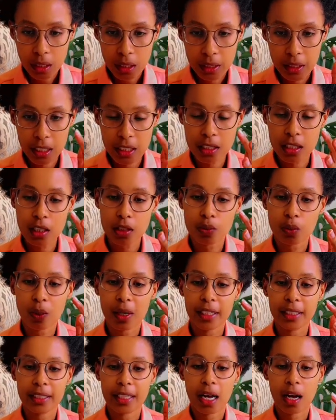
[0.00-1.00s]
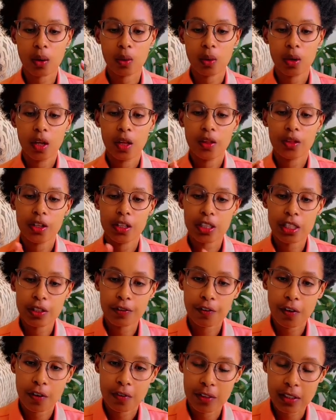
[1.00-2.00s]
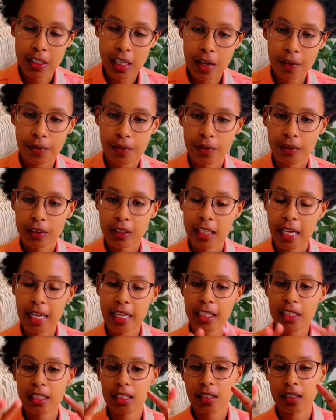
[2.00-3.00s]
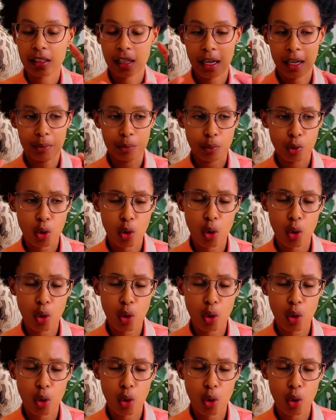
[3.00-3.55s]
This is when now the chief of staff takes um,